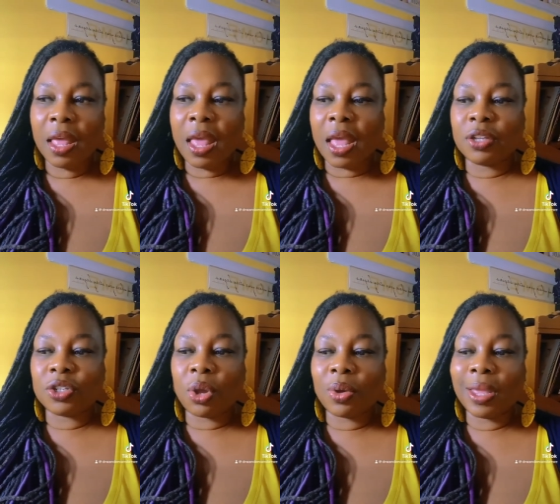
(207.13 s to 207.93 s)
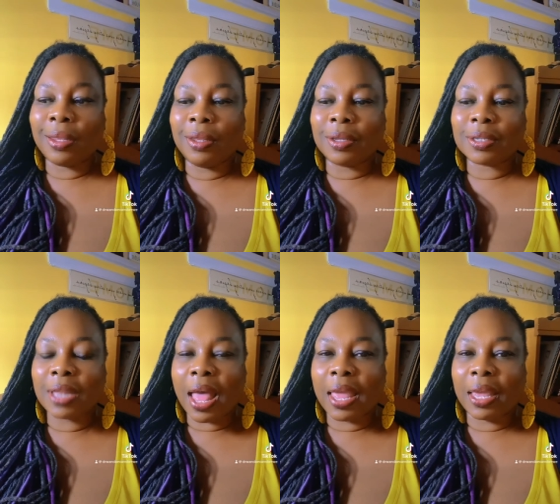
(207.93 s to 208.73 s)
And so it looks
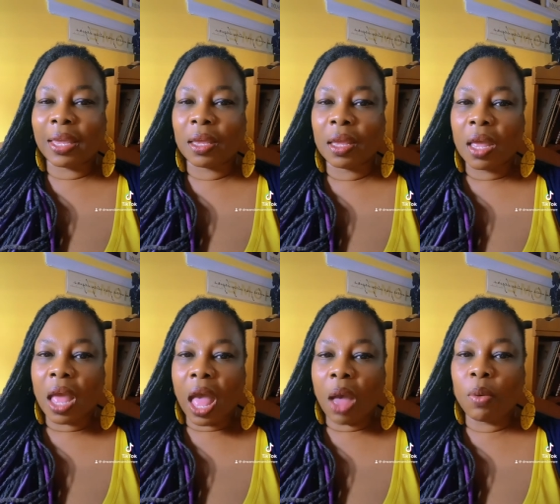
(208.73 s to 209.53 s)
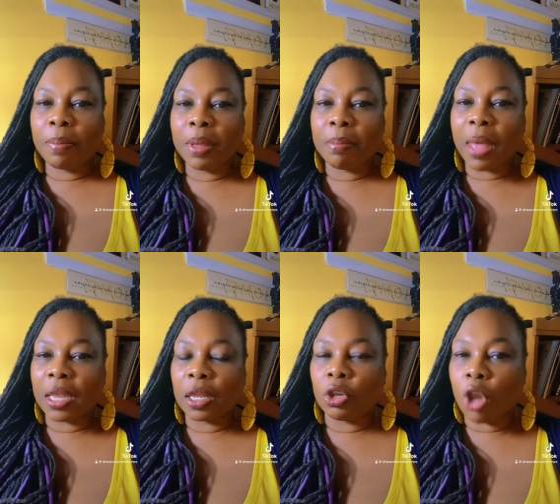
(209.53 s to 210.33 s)
like I would be
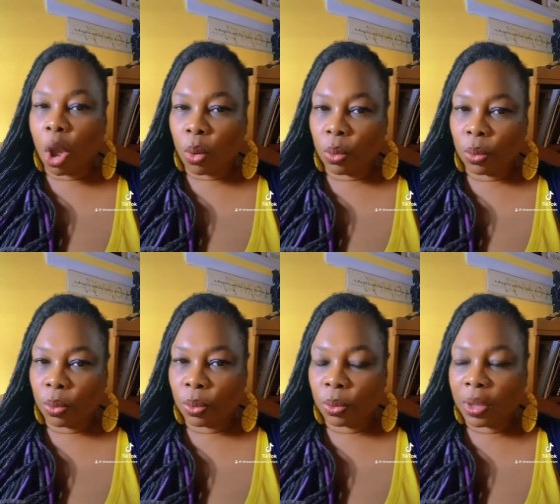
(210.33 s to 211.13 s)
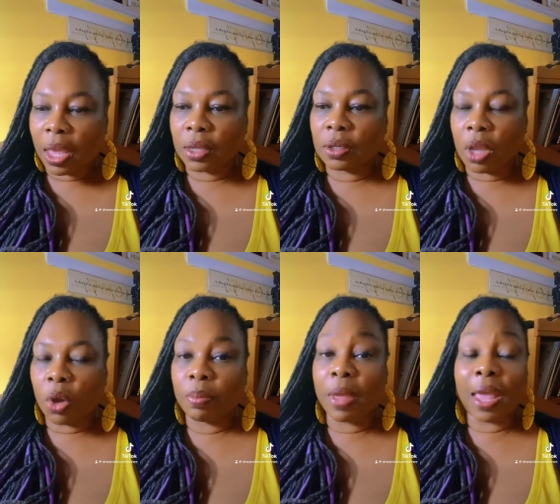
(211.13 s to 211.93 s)
betting no. Okay,
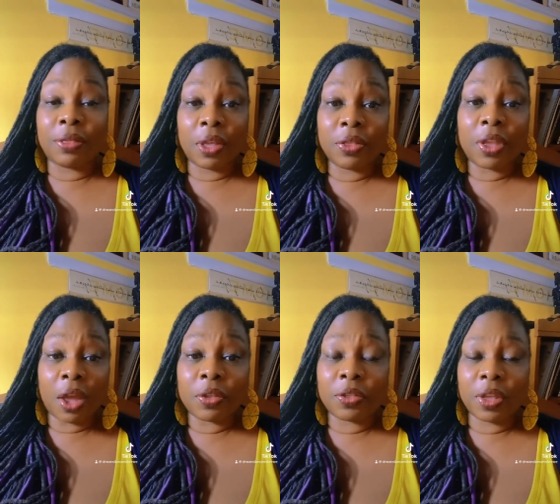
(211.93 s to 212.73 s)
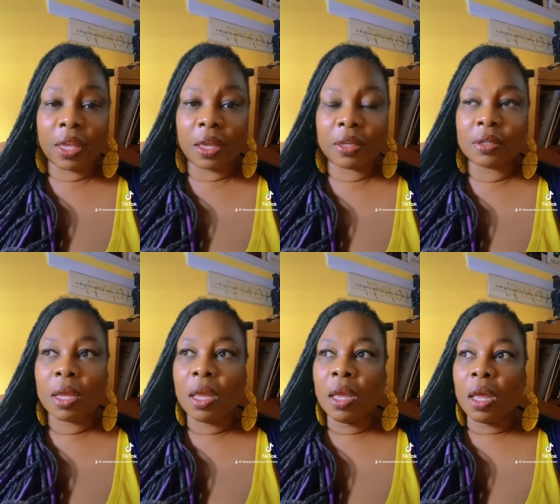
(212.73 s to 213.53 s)
no. And then the other thing is,
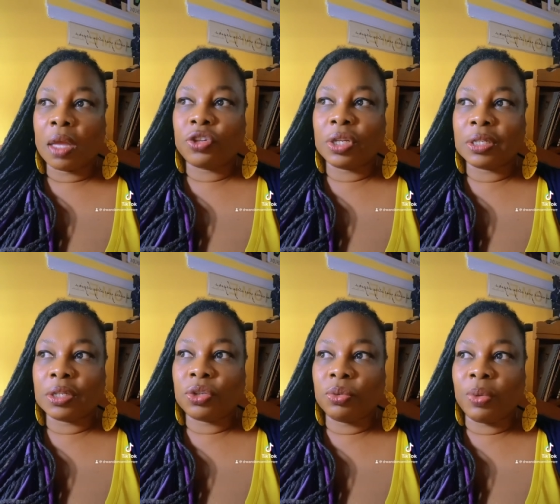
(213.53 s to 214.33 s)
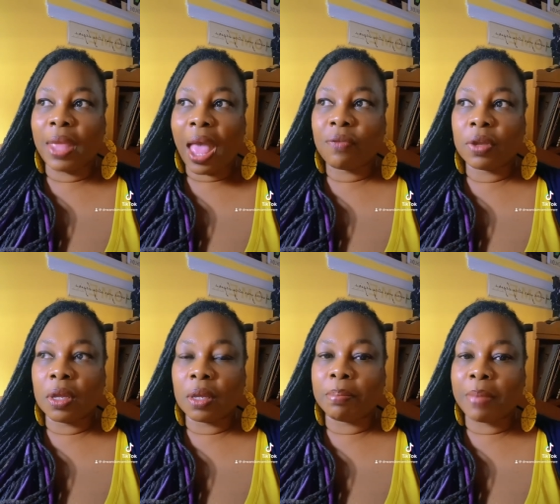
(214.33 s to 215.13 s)
she's we have a
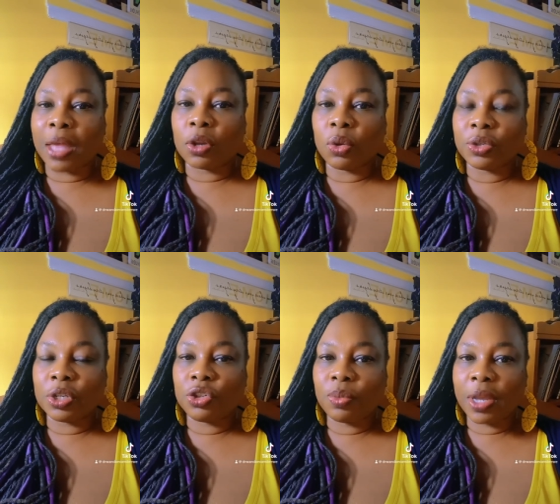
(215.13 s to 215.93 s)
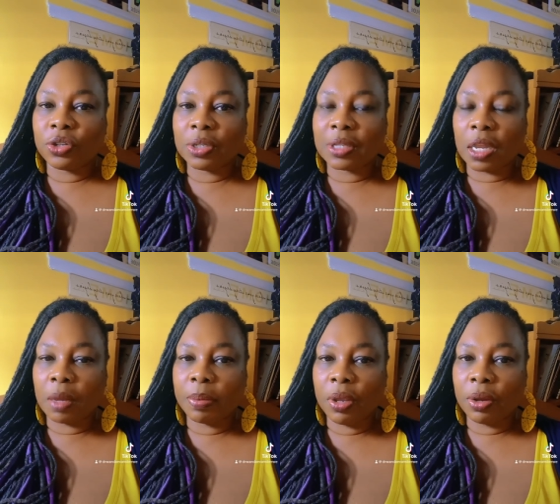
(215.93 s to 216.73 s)
good medical situation set
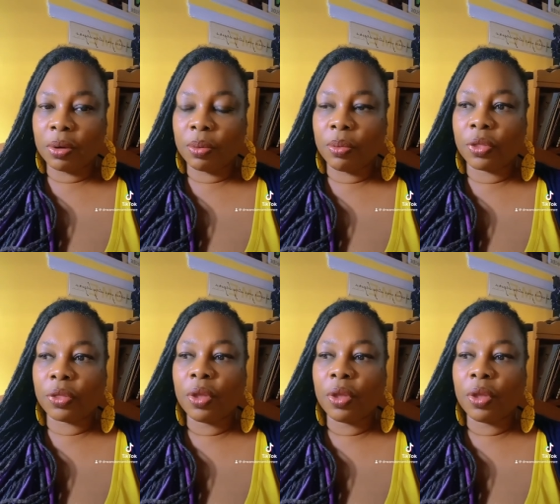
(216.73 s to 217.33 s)
up here with